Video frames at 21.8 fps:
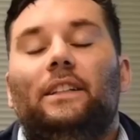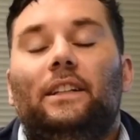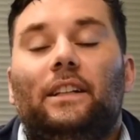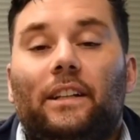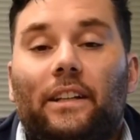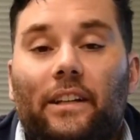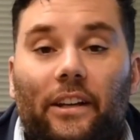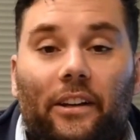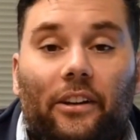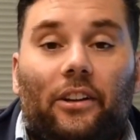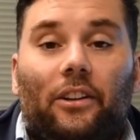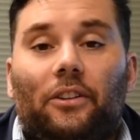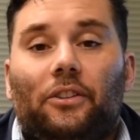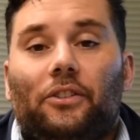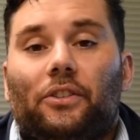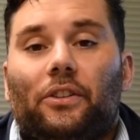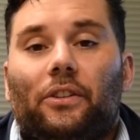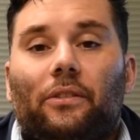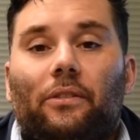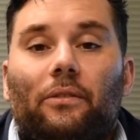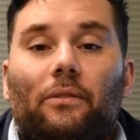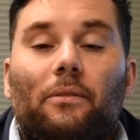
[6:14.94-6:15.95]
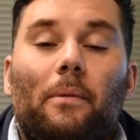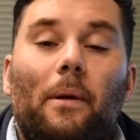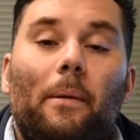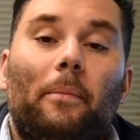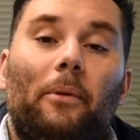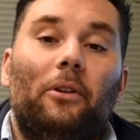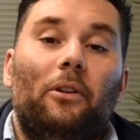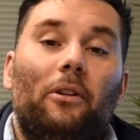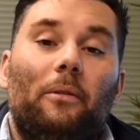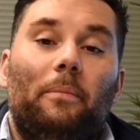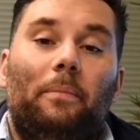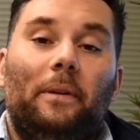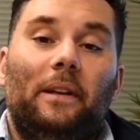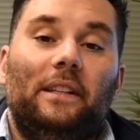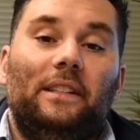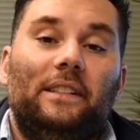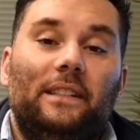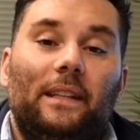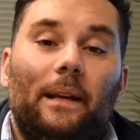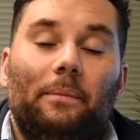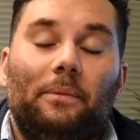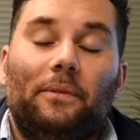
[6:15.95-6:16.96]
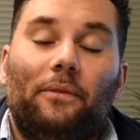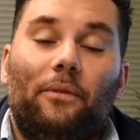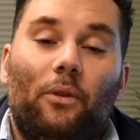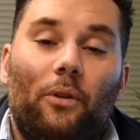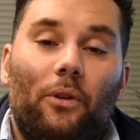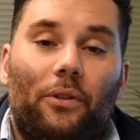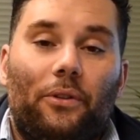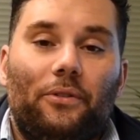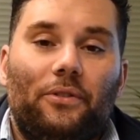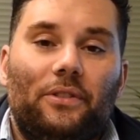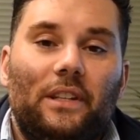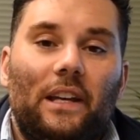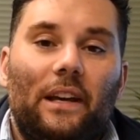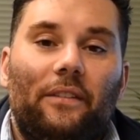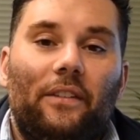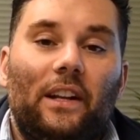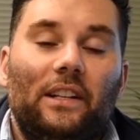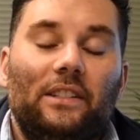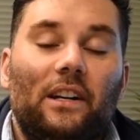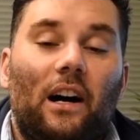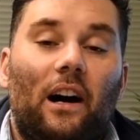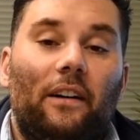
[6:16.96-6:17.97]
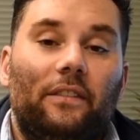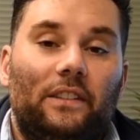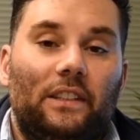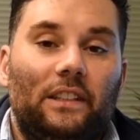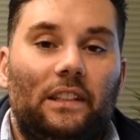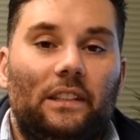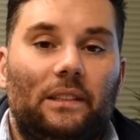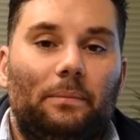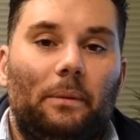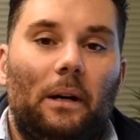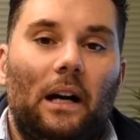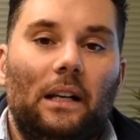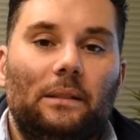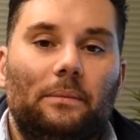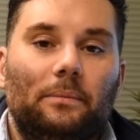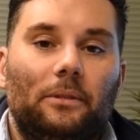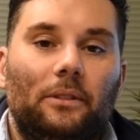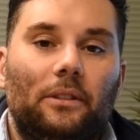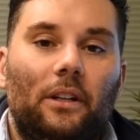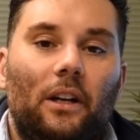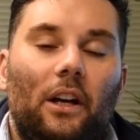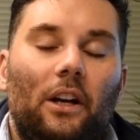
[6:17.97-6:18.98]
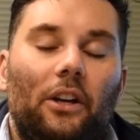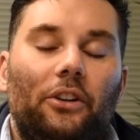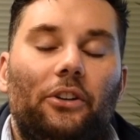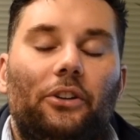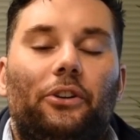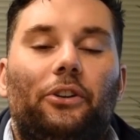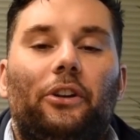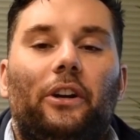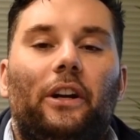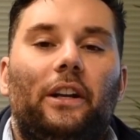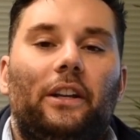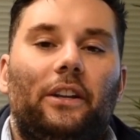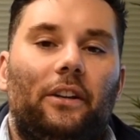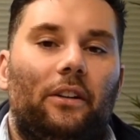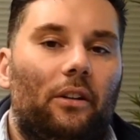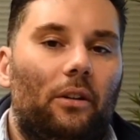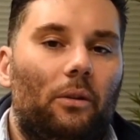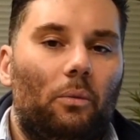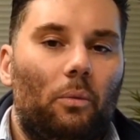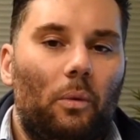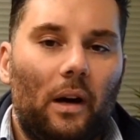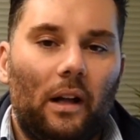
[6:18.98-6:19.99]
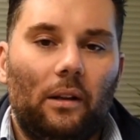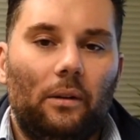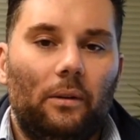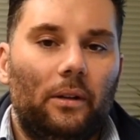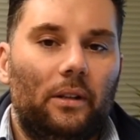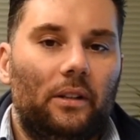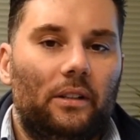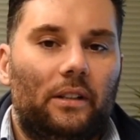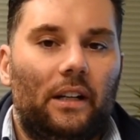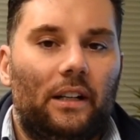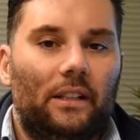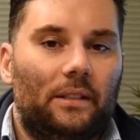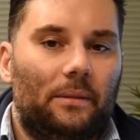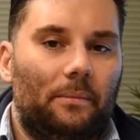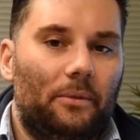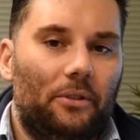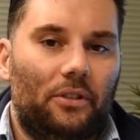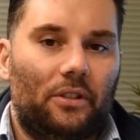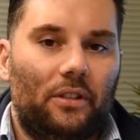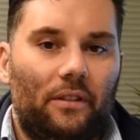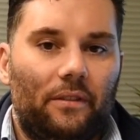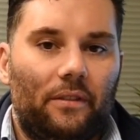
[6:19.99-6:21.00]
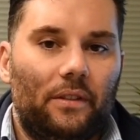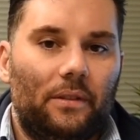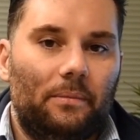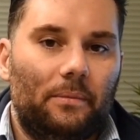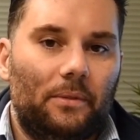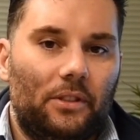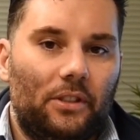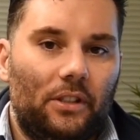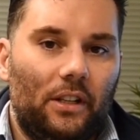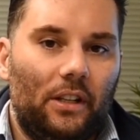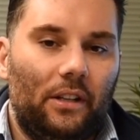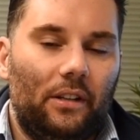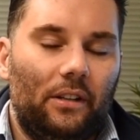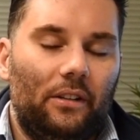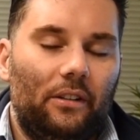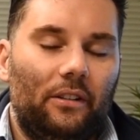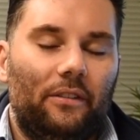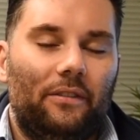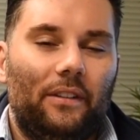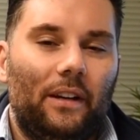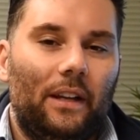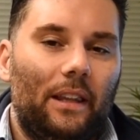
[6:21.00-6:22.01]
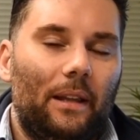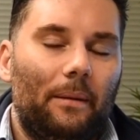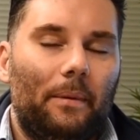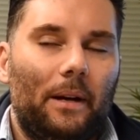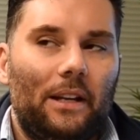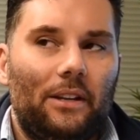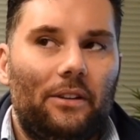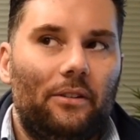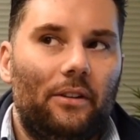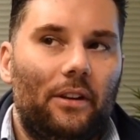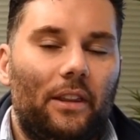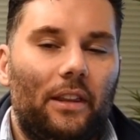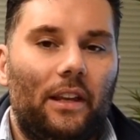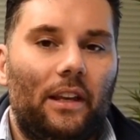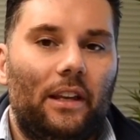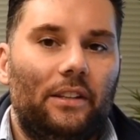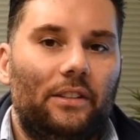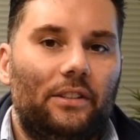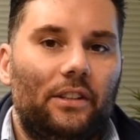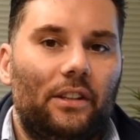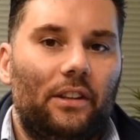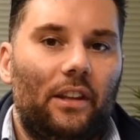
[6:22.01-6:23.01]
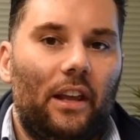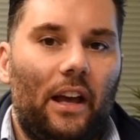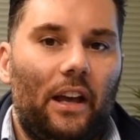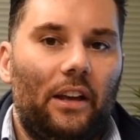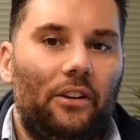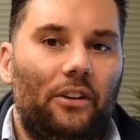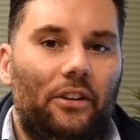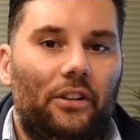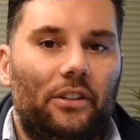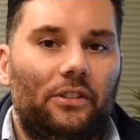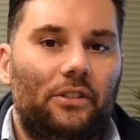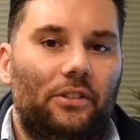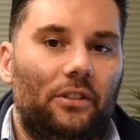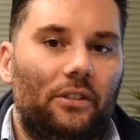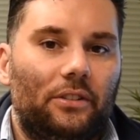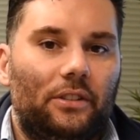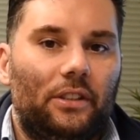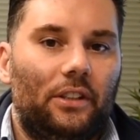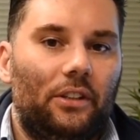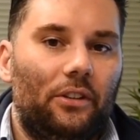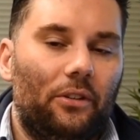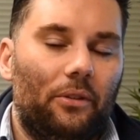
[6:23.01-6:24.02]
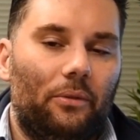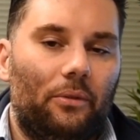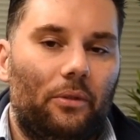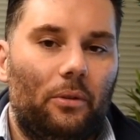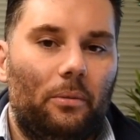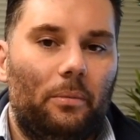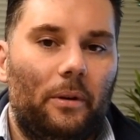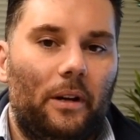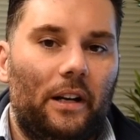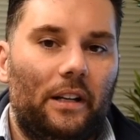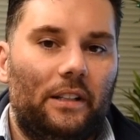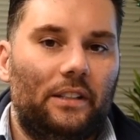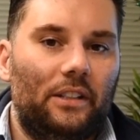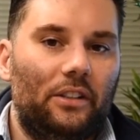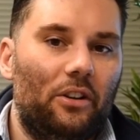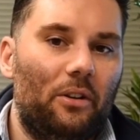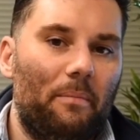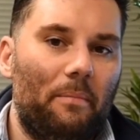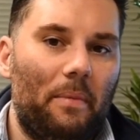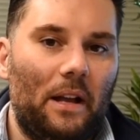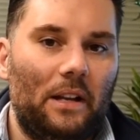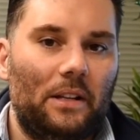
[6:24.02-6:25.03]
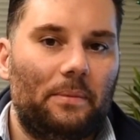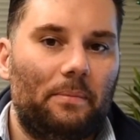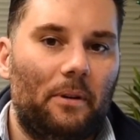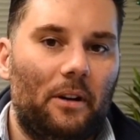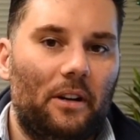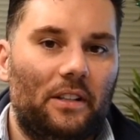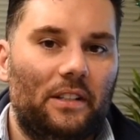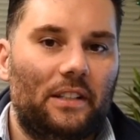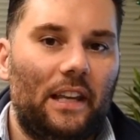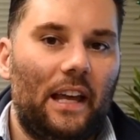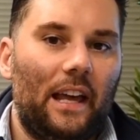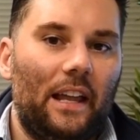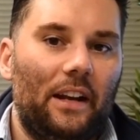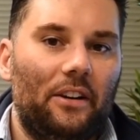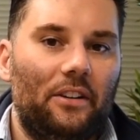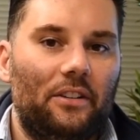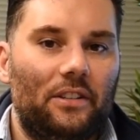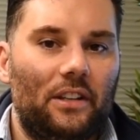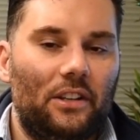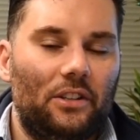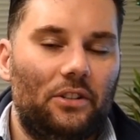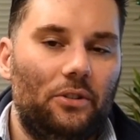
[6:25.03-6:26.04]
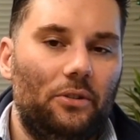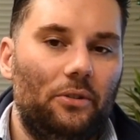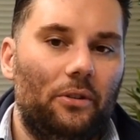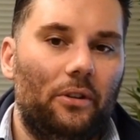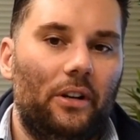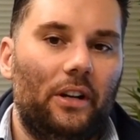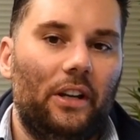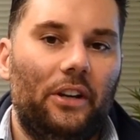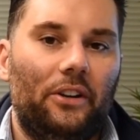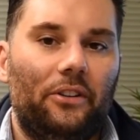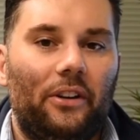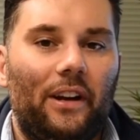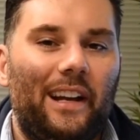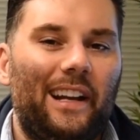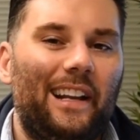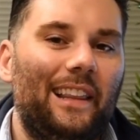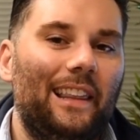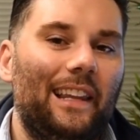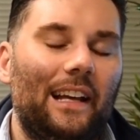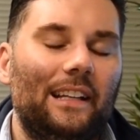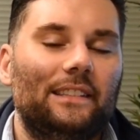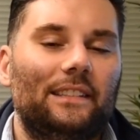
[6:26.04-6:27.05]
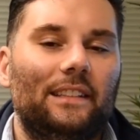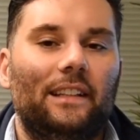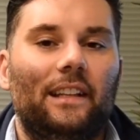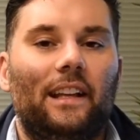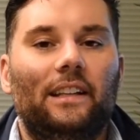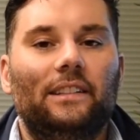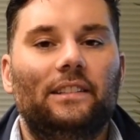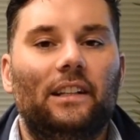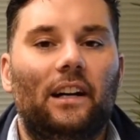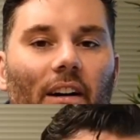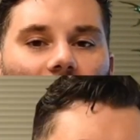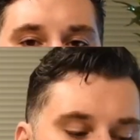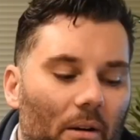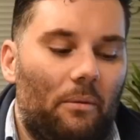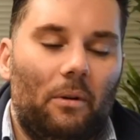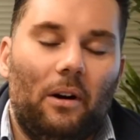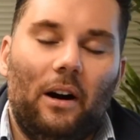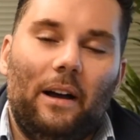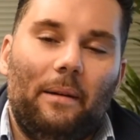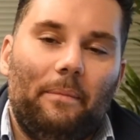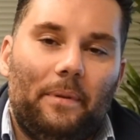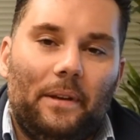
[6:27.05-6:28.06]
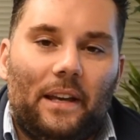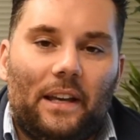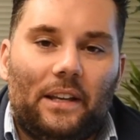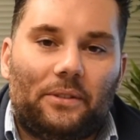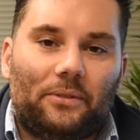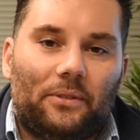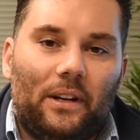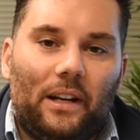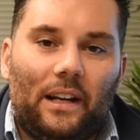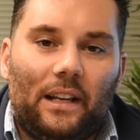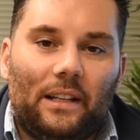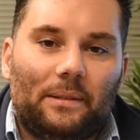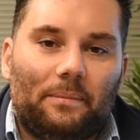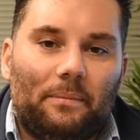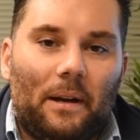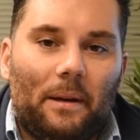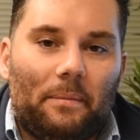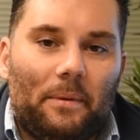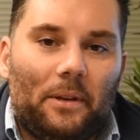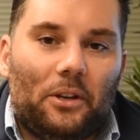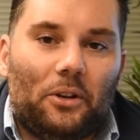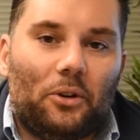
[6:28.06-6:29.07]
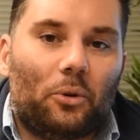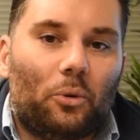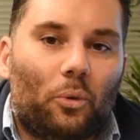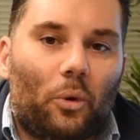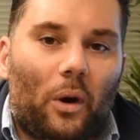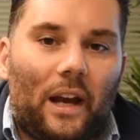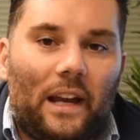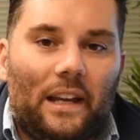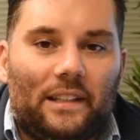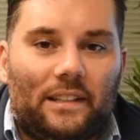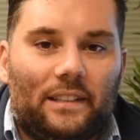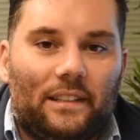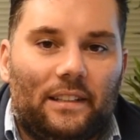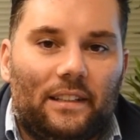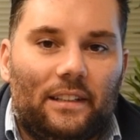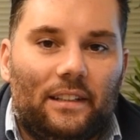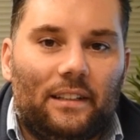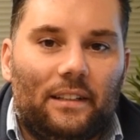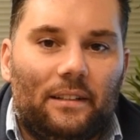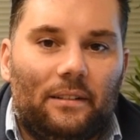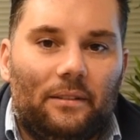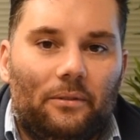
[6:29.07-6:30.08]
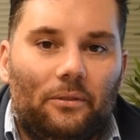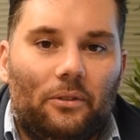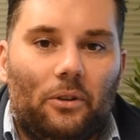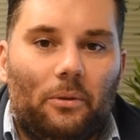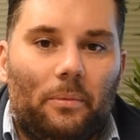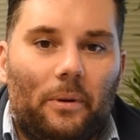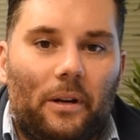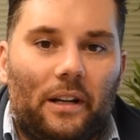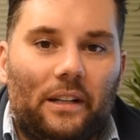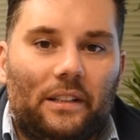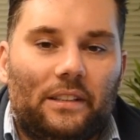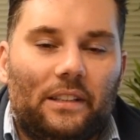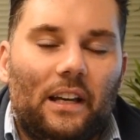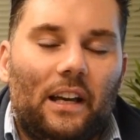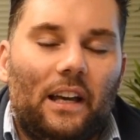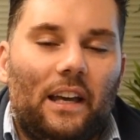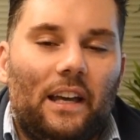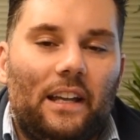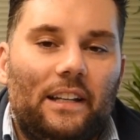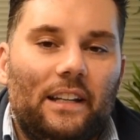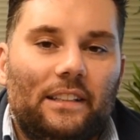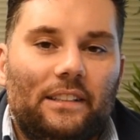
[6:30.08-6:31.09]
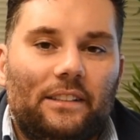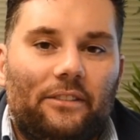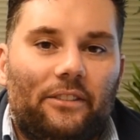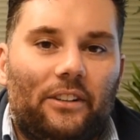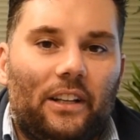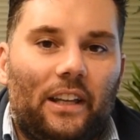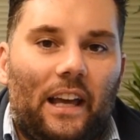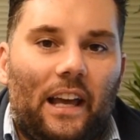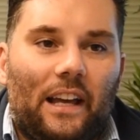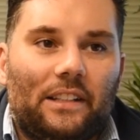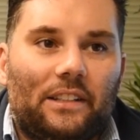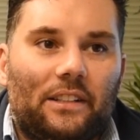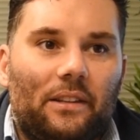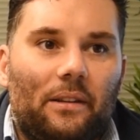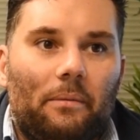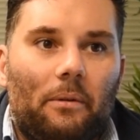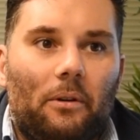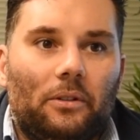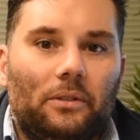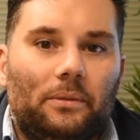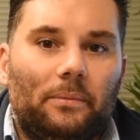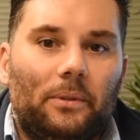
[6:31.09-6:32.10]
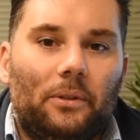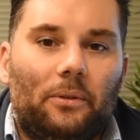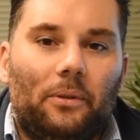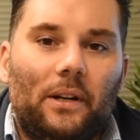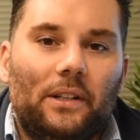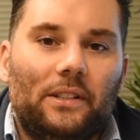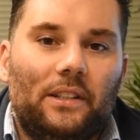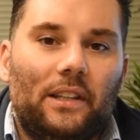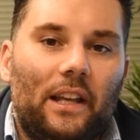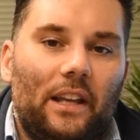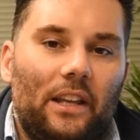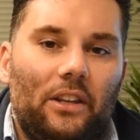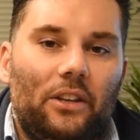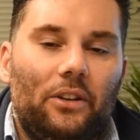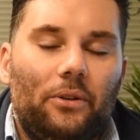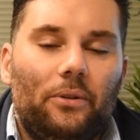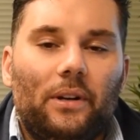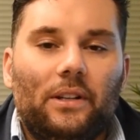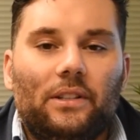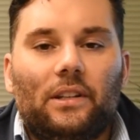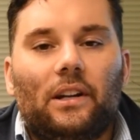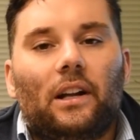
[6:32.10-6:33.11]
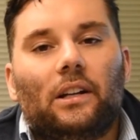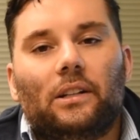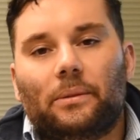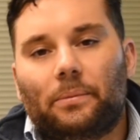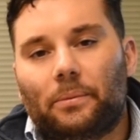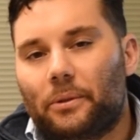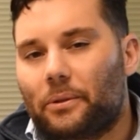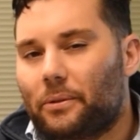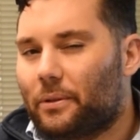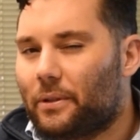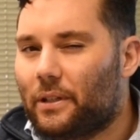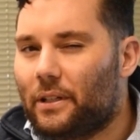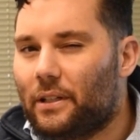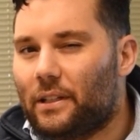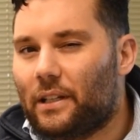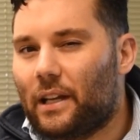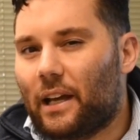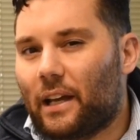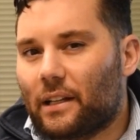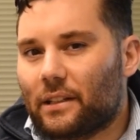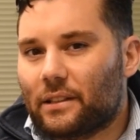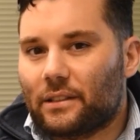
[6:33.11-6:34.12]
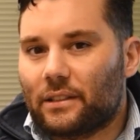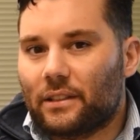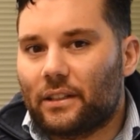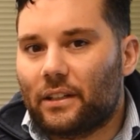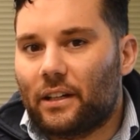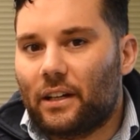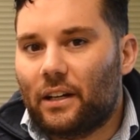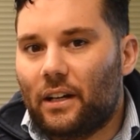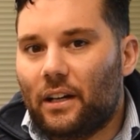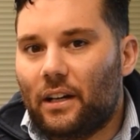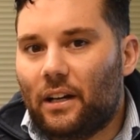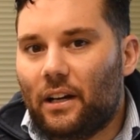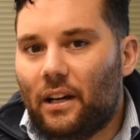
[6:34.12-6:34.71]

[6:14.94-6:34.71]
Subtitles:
In conclusion, remember to repeat steps 4 through 7 as often as possible. You're creating your own well-oiled customer service machine. You'll find that by doing this, that you're consulting your rubrics and your benchmark standards that you already created less and less often. While NPS ratings might be great, rubrics, it doesn't really answer the ultimate question that you as an entrepreneur need to answer.